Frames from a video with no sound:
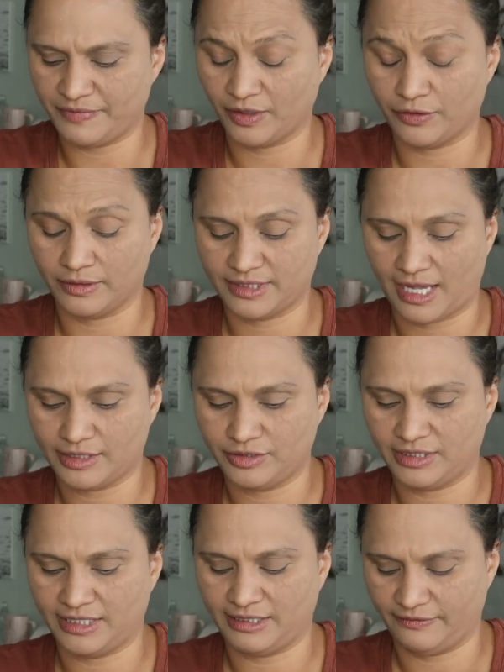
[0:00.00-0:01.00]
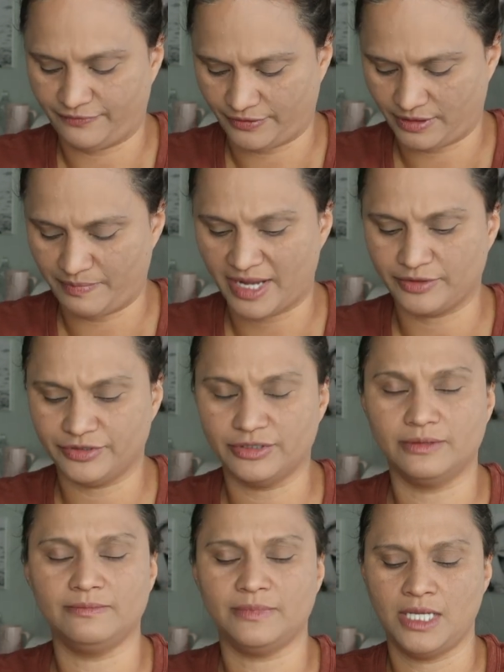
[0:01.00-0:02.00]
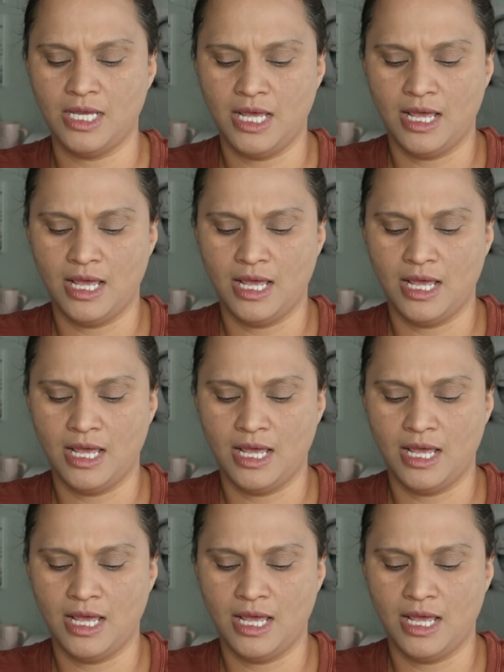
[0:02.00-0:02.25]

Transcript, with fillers: The girls actually did for their bedroom,